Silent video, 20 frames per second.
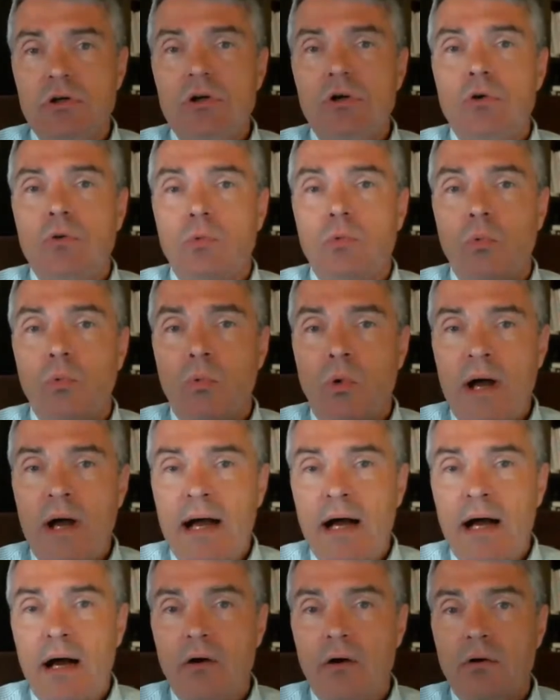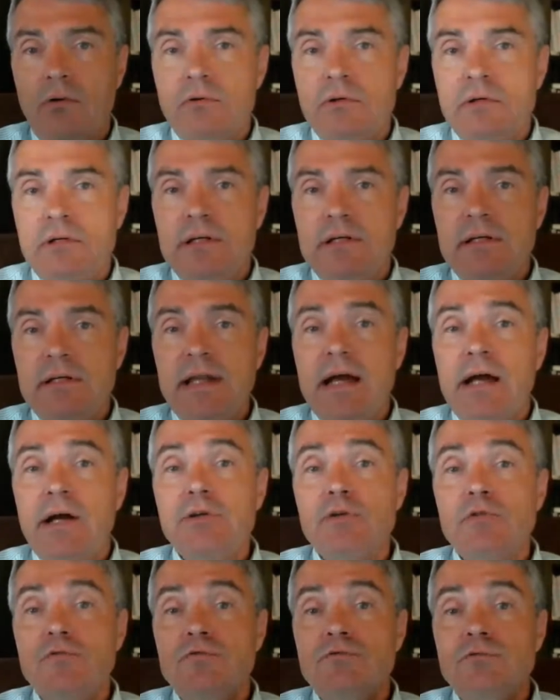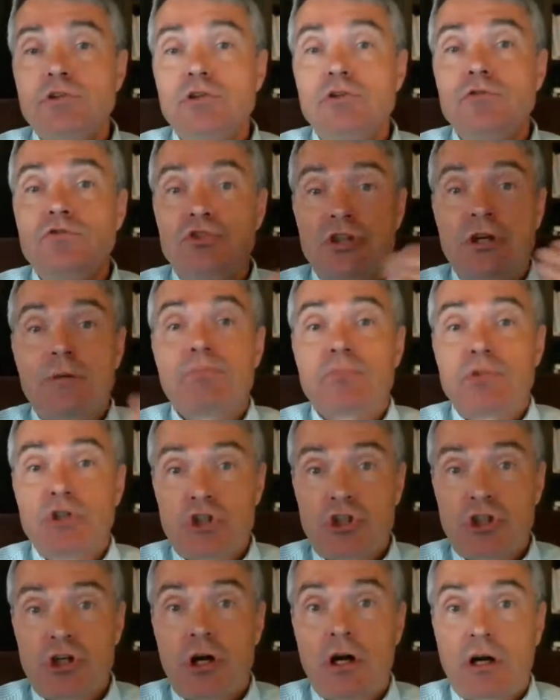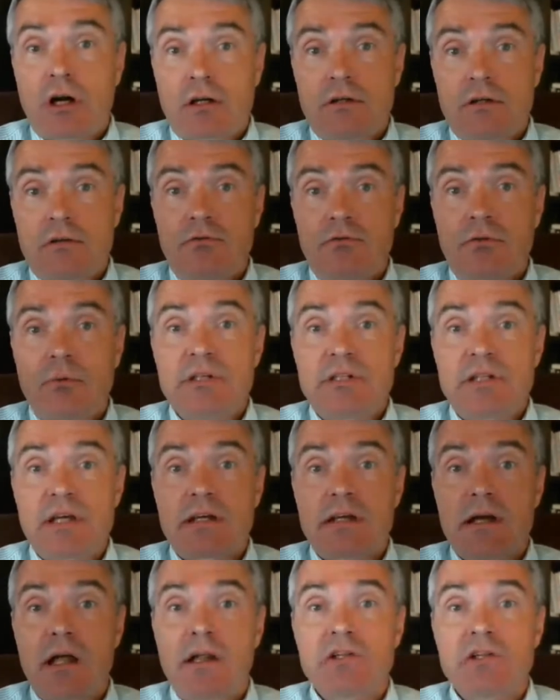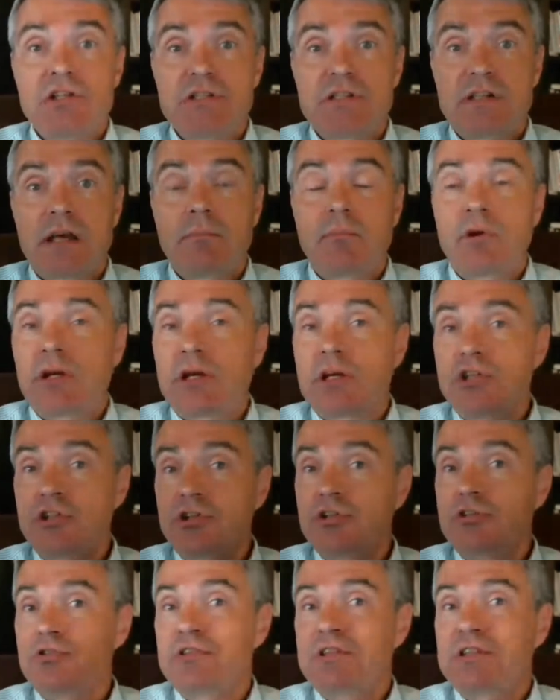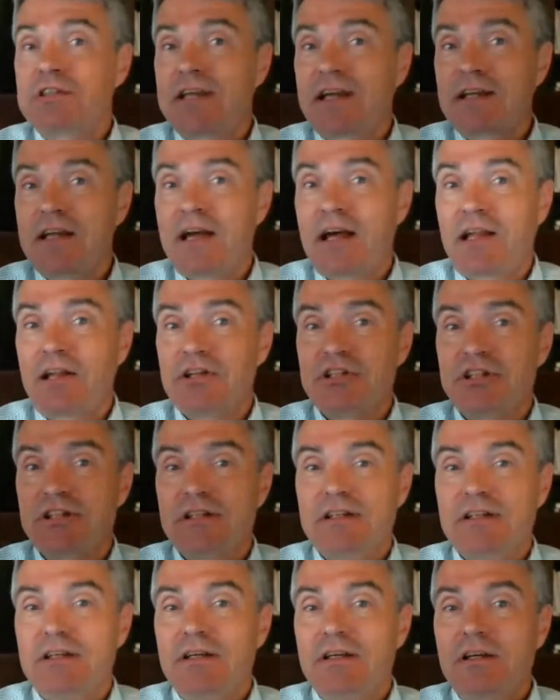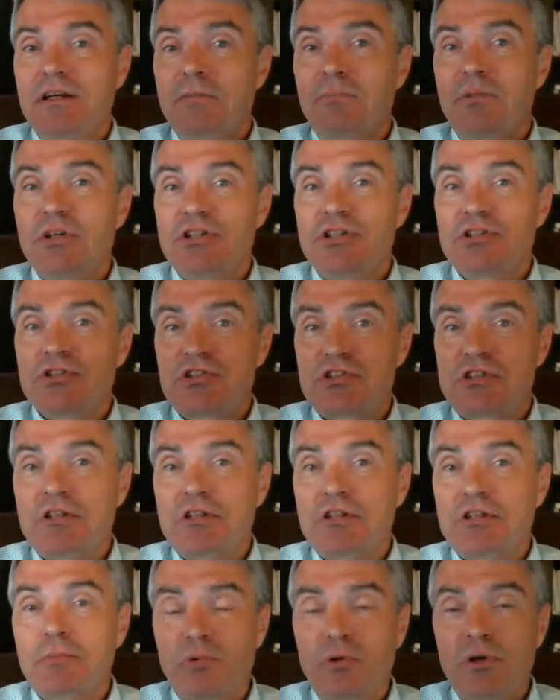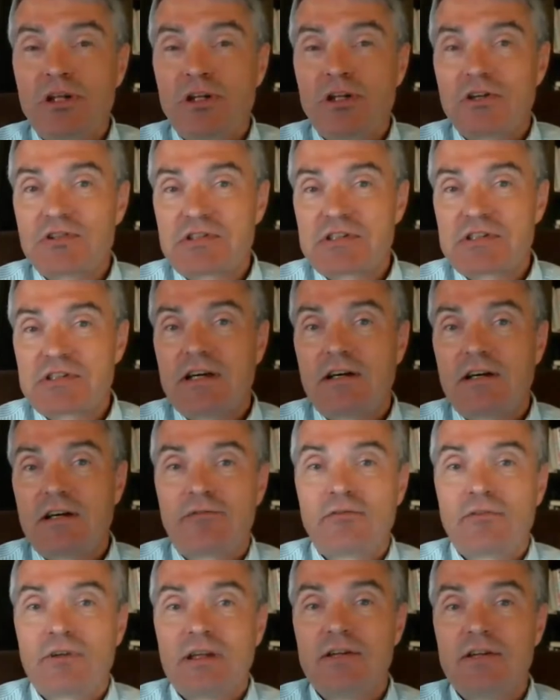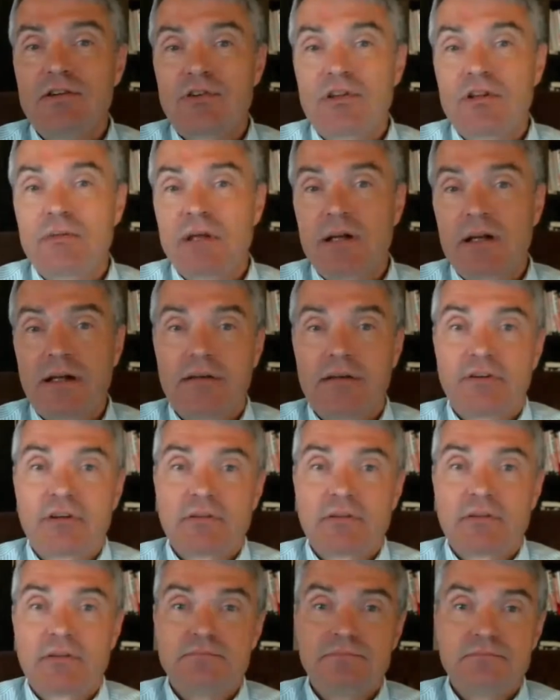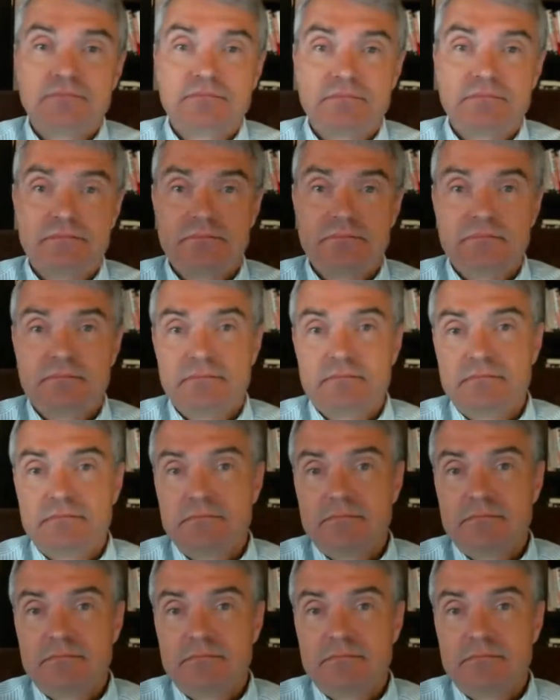wow, now you've you've jumped a shark from a technology standpoint because you're using technology, but you're still putting yourself into the middle of it. Yeah,